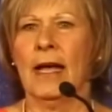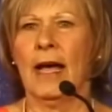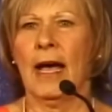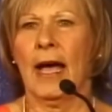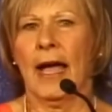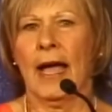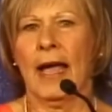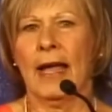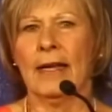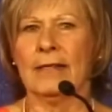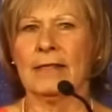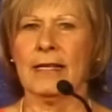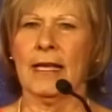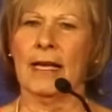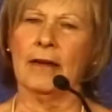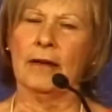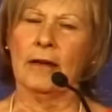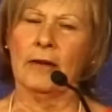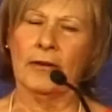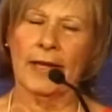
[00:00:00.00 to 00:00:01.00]
I
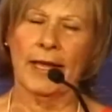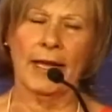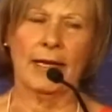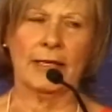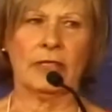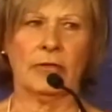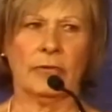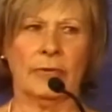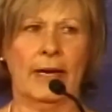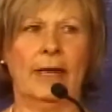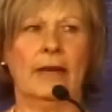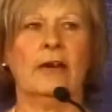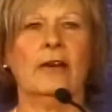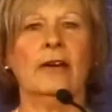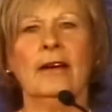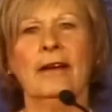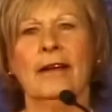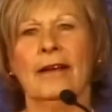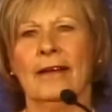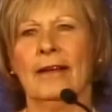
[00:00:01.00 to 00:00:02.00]
said, okay, I
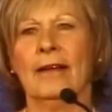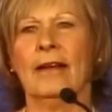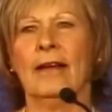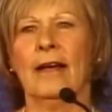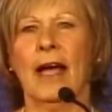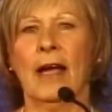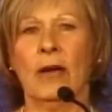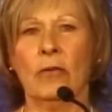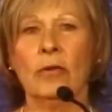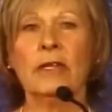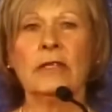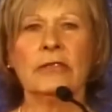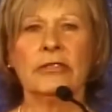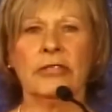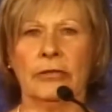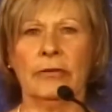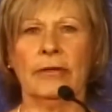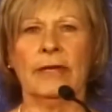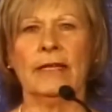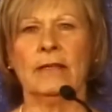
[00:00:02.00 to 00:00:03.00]
surrender. I will
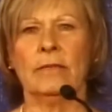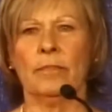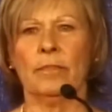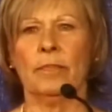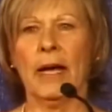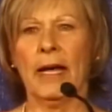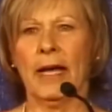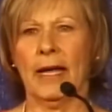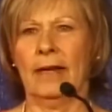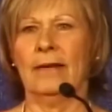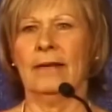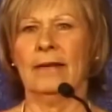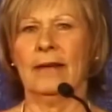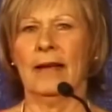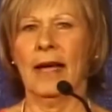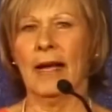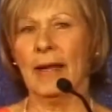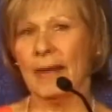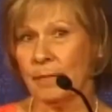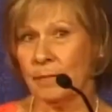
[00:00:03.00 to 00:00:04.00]
do it, but
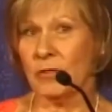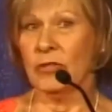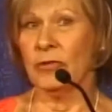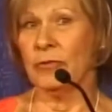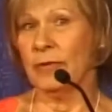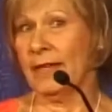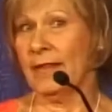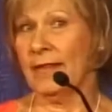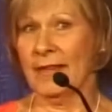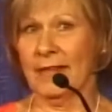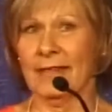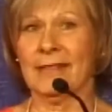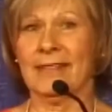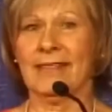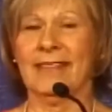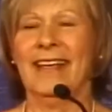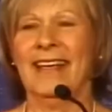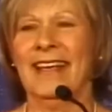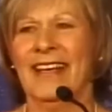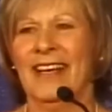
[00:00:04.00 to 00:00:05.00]
I am doing this.
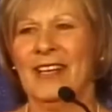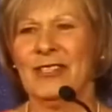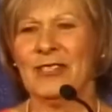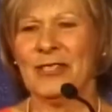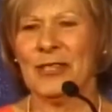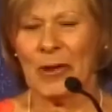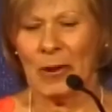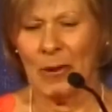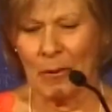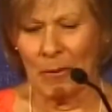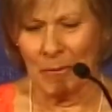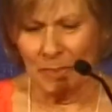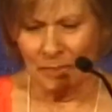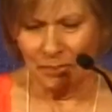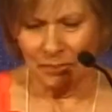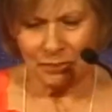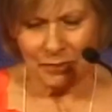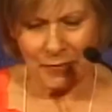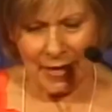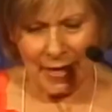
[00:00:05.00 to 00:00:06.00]
So
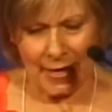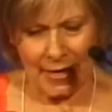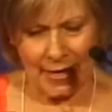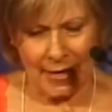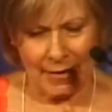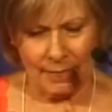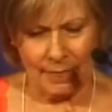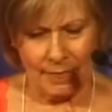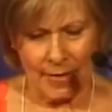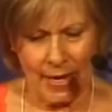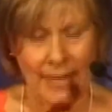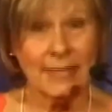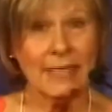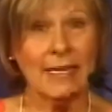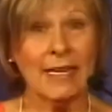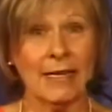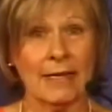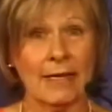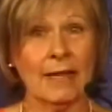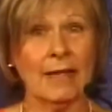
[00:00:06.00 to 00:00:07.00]
I
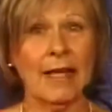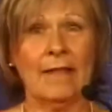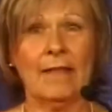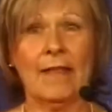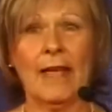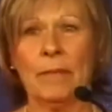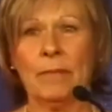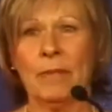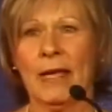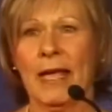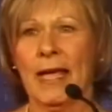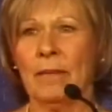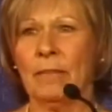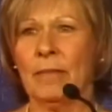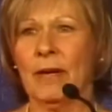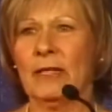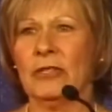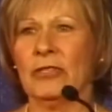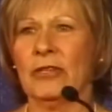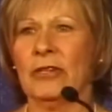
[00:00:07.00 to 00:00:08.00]
did, and that began
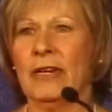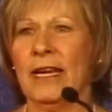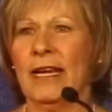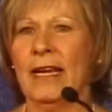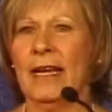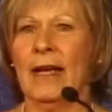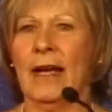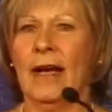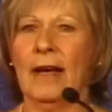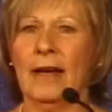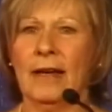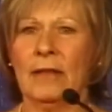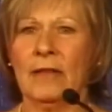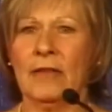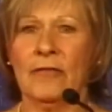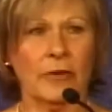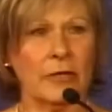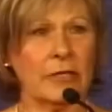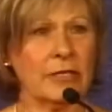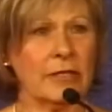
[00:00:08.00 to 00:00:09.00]
my journey the
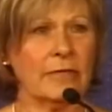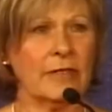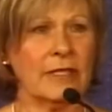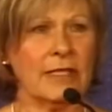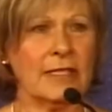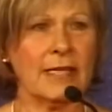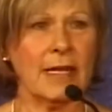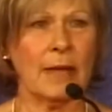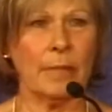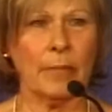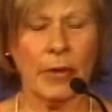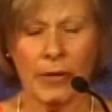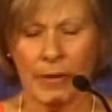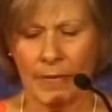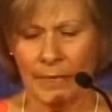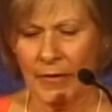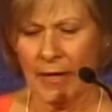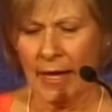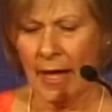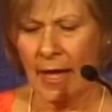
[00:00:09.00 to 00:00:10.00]
1st of December.
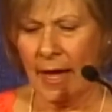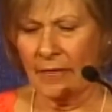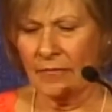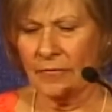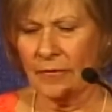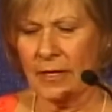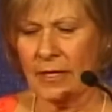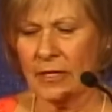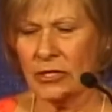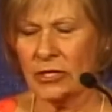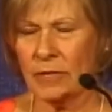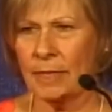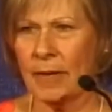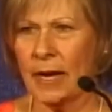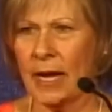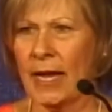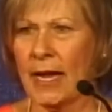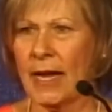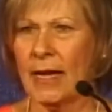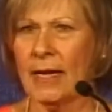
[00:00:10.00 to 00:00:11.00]
I finished
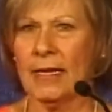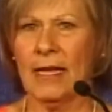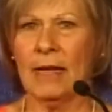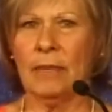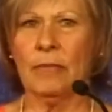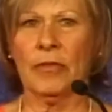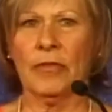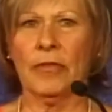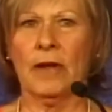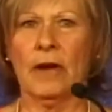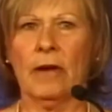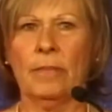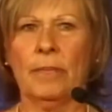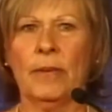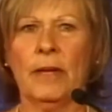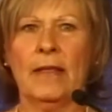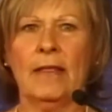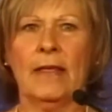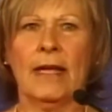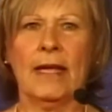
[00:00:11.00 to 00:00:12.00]
my
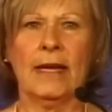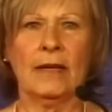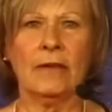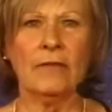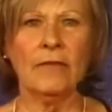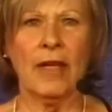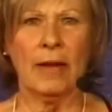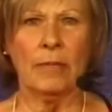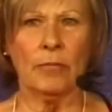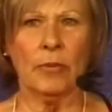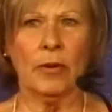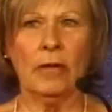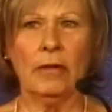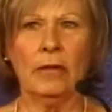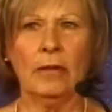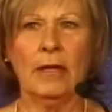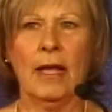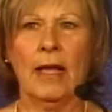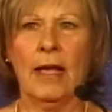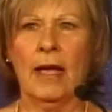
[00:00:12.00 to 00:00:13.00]
chemotherapy the end of
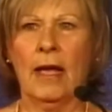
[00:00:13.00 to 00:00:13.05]
April.